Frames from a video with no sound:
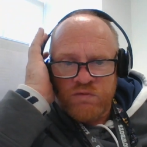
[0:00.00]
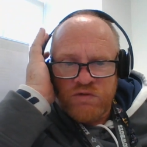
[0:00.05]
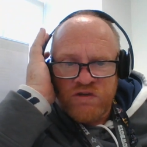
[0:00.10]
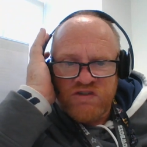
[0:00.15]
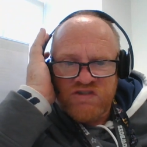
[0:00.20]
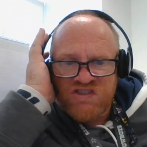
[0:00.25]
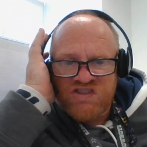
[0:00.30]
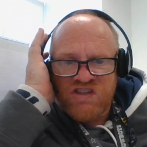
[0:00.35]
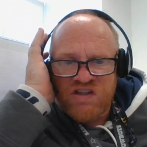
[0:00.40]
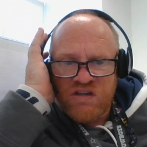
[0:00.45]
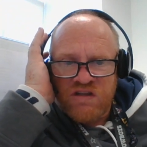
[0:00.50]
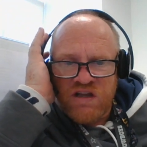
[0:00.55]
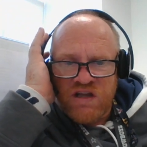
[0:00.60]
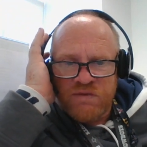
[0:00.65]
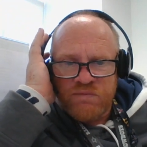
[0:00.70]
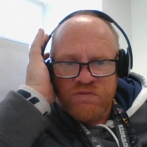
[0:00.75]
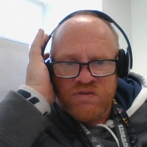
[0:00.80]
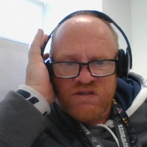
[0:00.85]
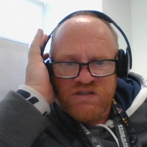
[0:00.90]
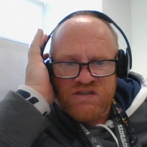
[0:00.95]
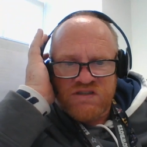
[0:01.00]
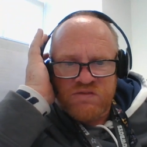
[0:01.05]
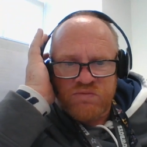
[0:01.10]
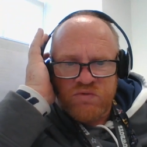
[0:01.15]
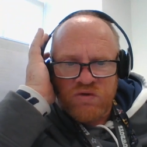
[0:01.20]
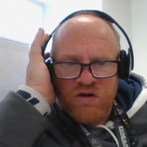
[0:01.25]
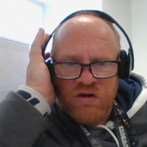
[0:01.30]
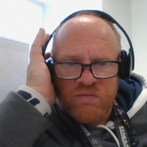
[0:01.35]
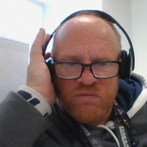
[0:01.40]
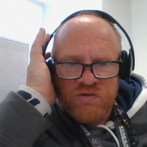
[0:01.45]
UCLA Police
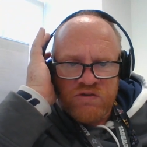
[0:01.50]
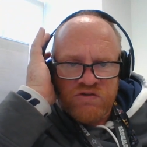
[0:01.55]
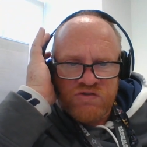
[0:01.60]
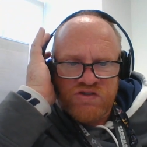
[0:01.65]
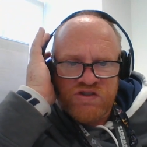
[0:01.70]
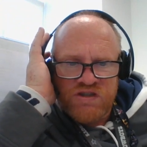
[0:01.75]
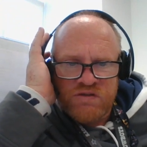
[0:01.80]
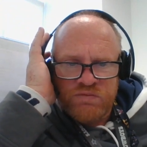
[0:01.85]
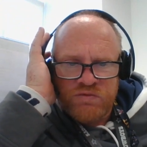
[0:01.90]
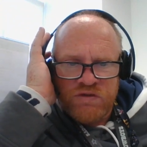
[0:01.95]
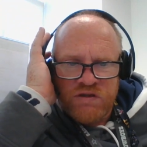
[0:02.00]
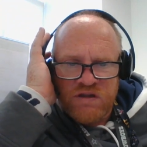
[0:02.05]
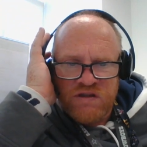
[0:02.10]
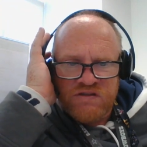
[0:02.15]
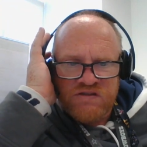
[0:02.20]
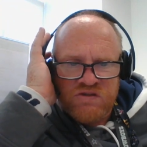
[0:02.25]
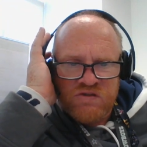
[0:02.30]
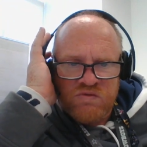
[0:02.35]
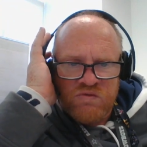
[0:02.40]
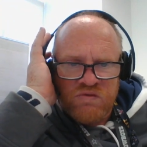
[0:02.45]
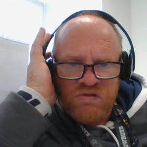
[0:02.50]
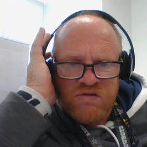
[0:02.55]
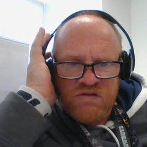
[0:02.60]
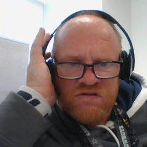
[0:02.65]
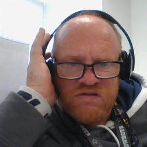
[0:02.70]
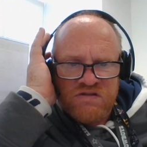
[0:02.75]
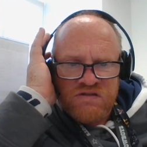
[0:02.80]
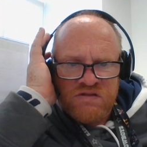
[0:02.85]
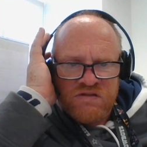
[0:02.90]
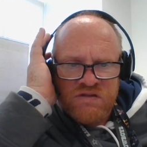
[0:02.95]
Department, the GPS
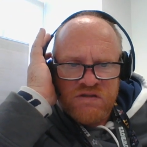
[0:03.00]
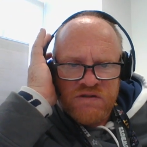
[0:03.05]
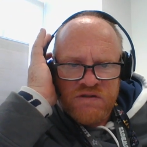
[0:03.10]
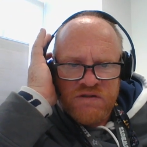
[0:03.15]
coordinates.